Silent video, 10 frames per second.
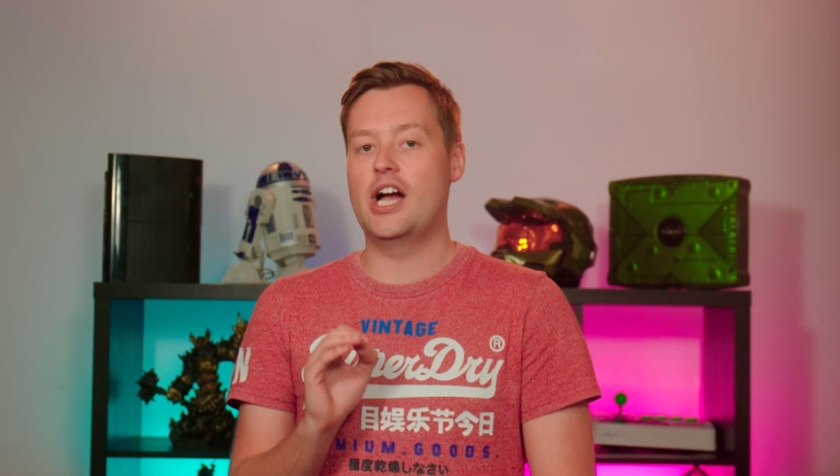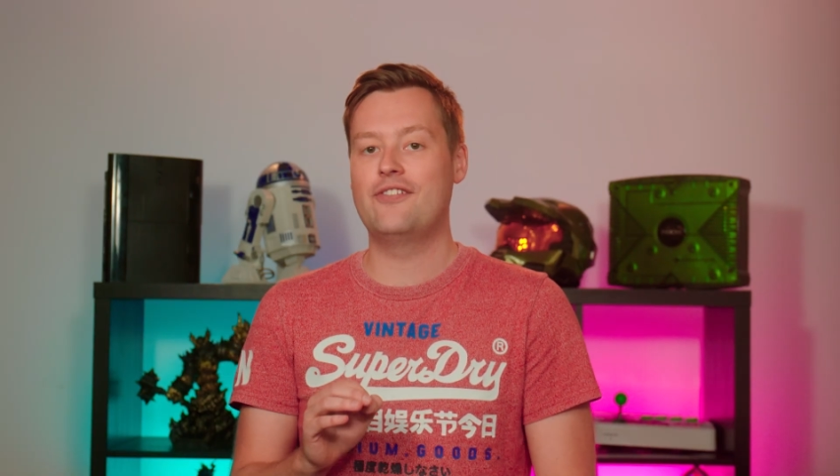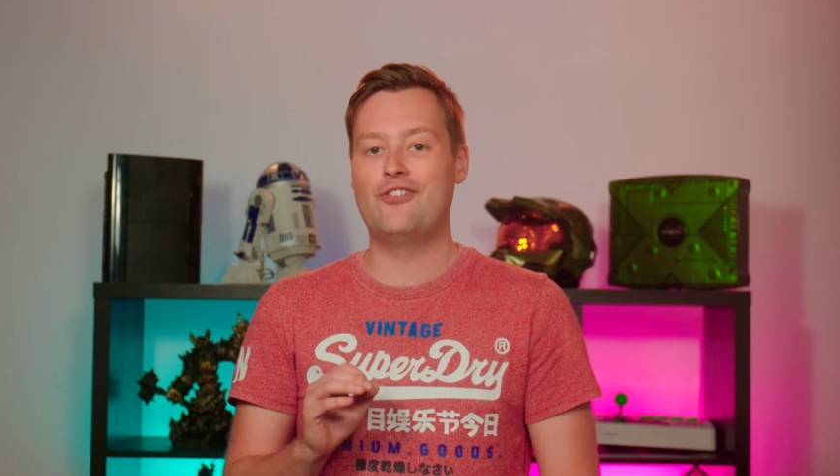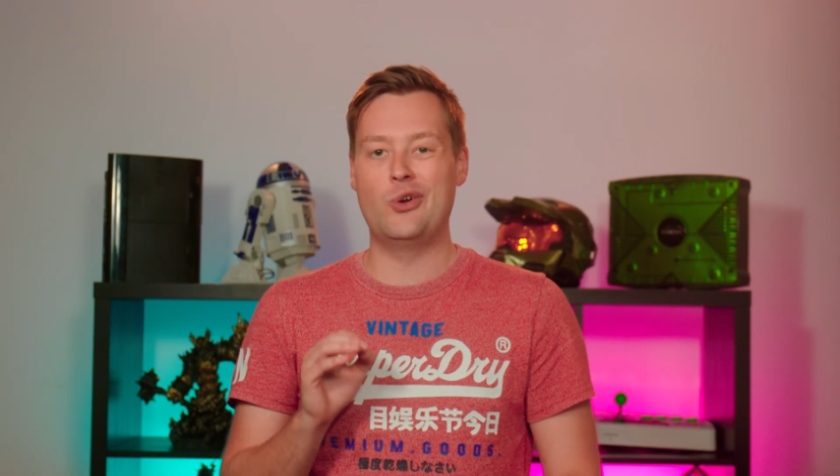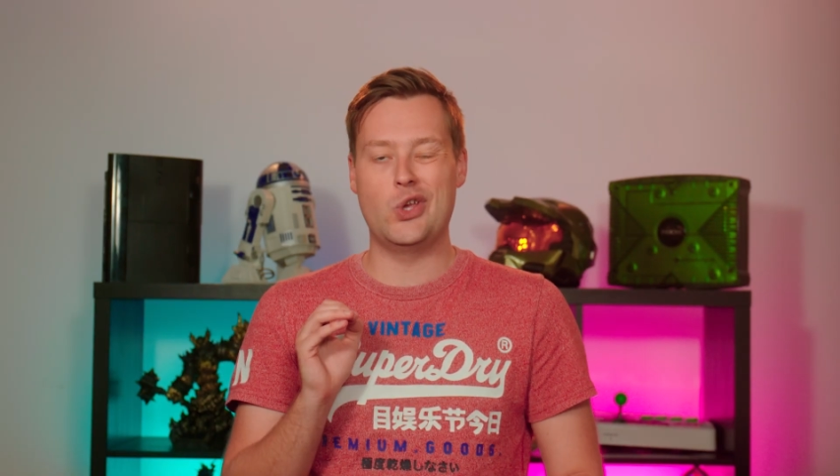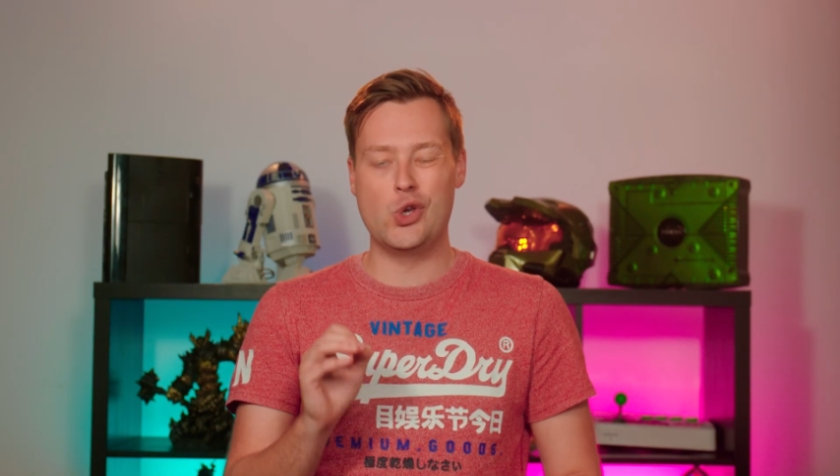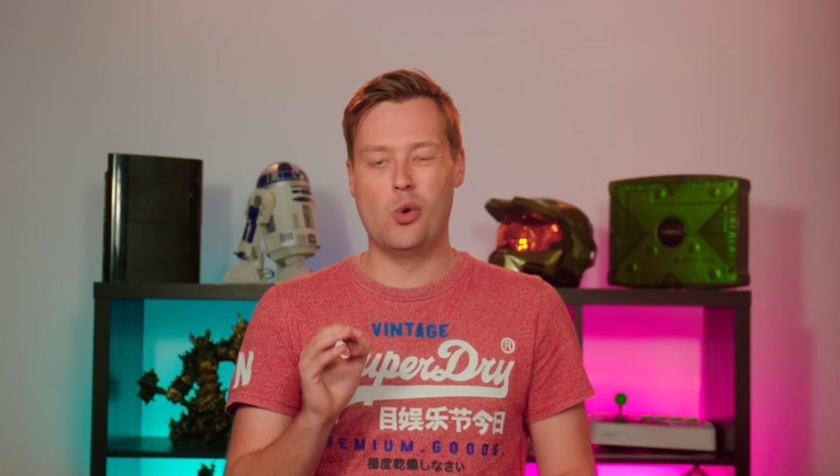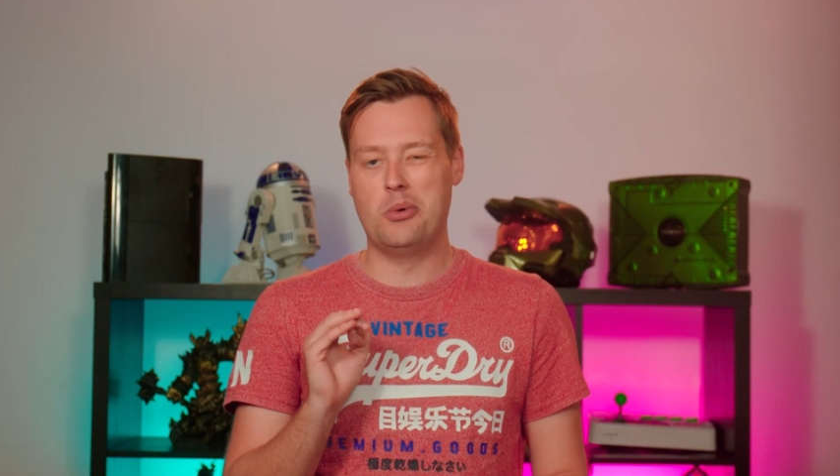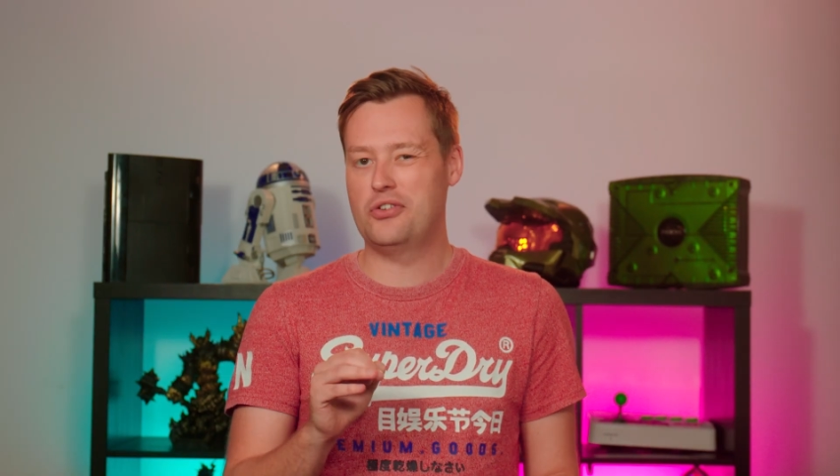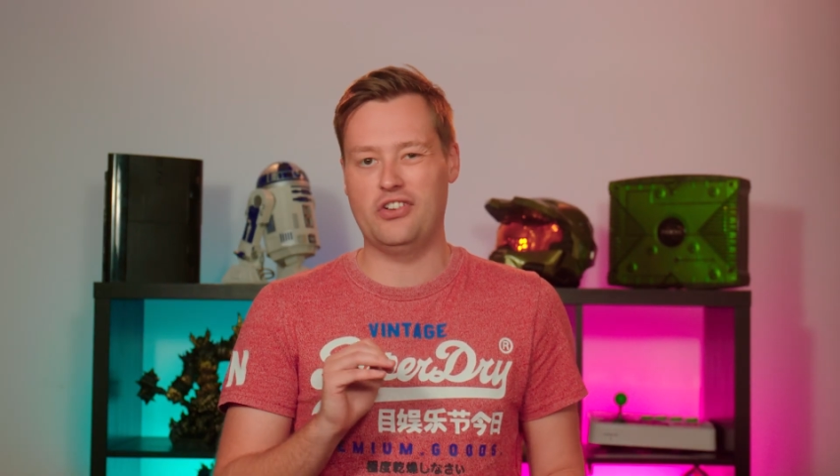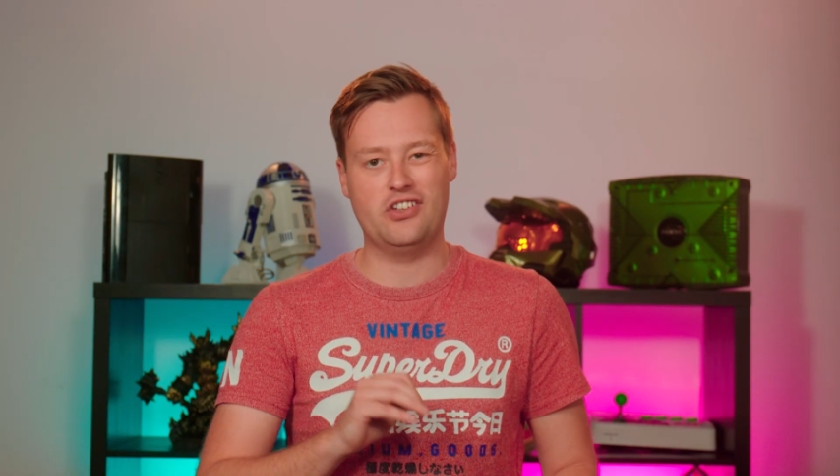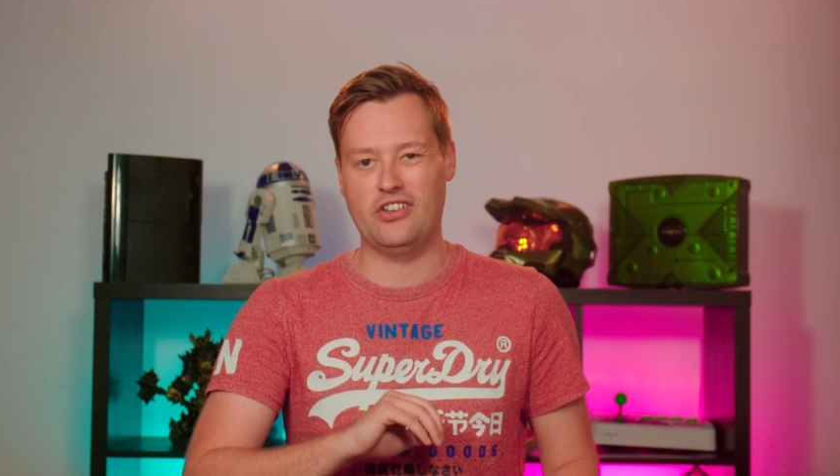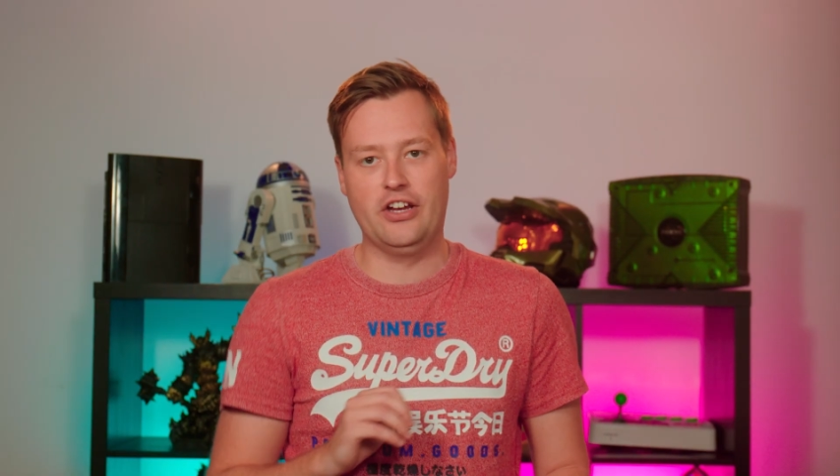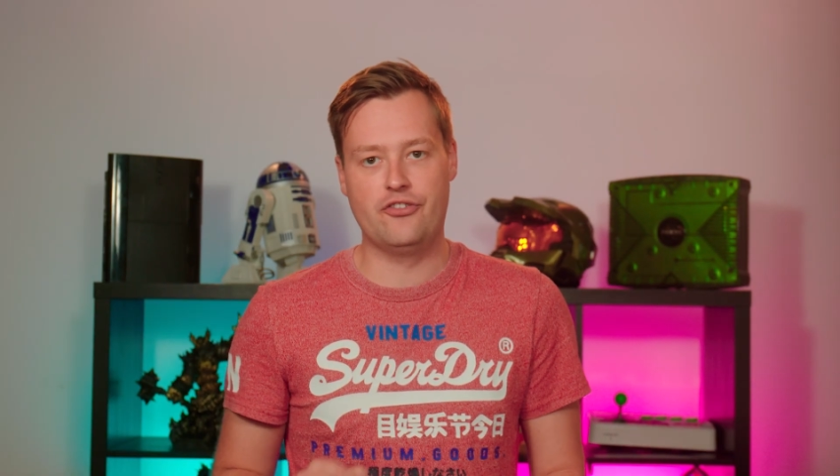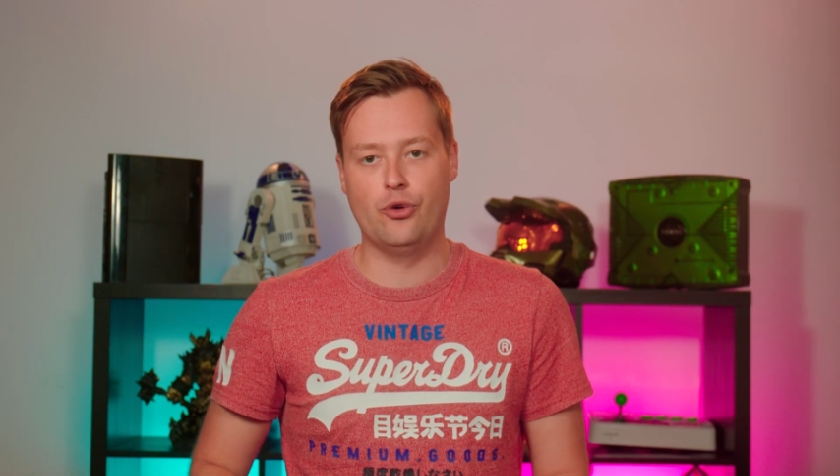iPhone you're most
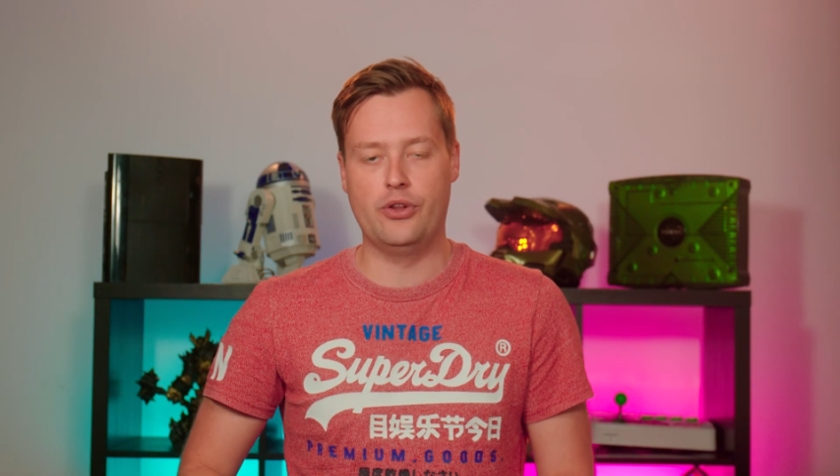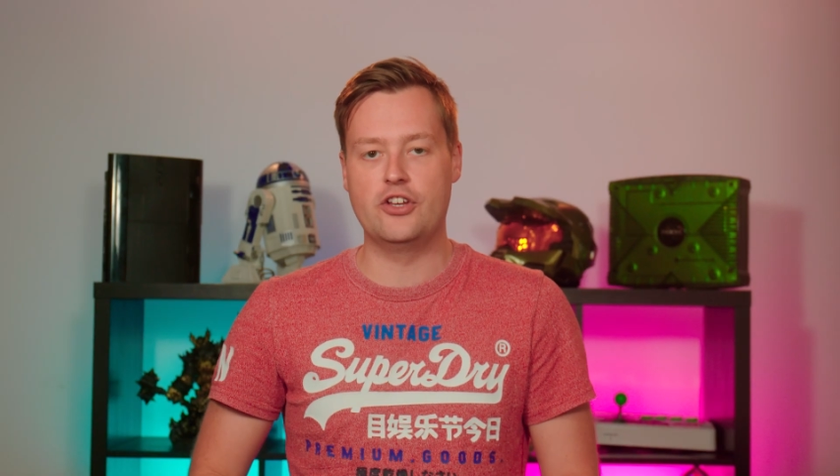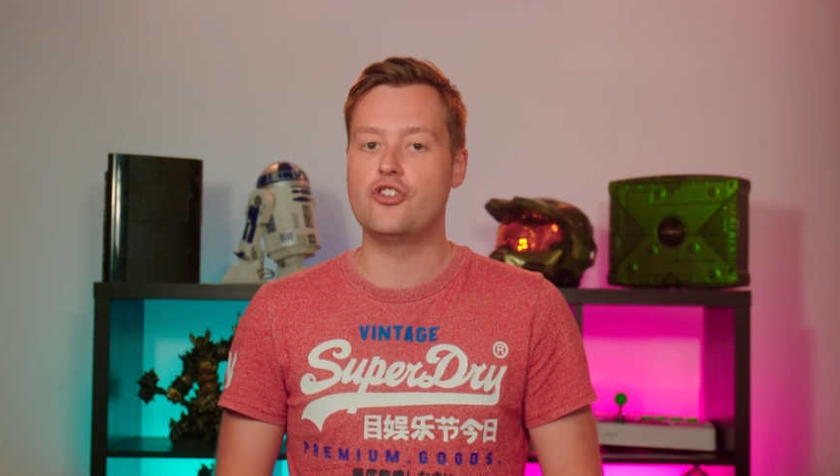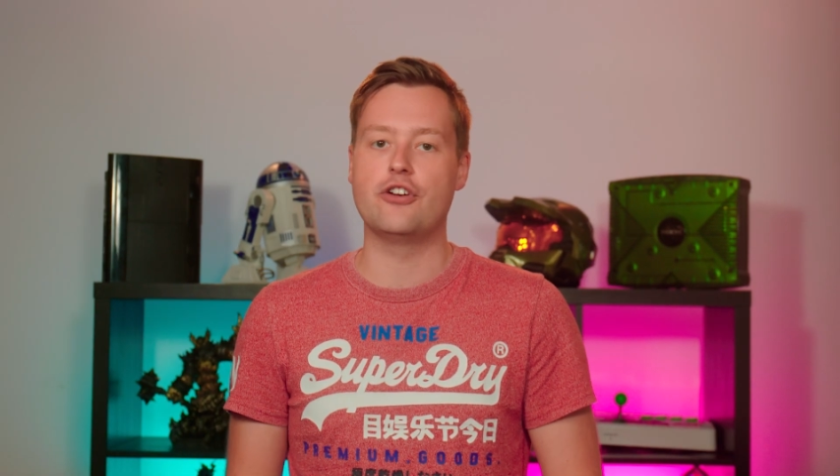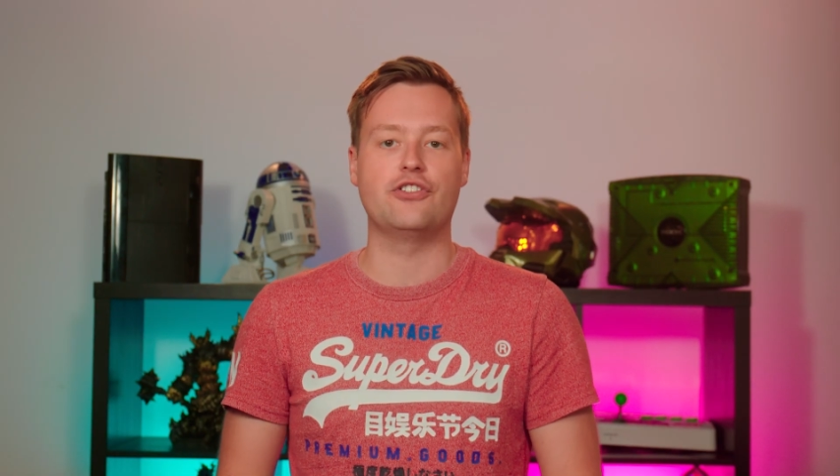excited for this year.